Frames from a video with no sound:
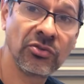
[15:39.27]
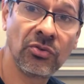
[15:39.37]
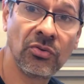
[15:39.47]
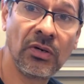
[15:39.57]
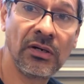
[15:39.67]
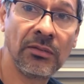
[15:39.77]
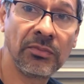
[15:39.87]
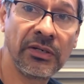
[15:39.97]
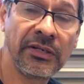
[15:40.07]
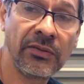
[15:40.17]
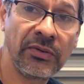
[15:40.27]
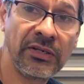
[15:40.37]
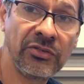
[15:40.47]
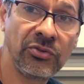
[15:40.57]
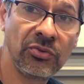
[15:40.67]
so I'm gonna get
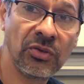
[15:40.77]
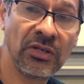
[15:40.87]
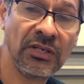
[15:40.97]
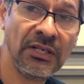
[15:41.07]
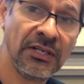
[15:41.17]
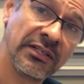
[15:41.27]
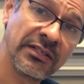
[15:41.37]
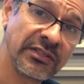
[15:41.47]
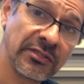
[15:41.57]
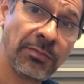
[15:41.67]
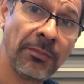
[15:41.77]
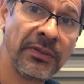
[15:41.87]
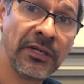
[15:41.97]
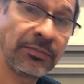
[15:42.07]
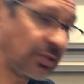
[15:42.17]
ready to get this
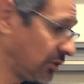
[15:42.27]
puppy up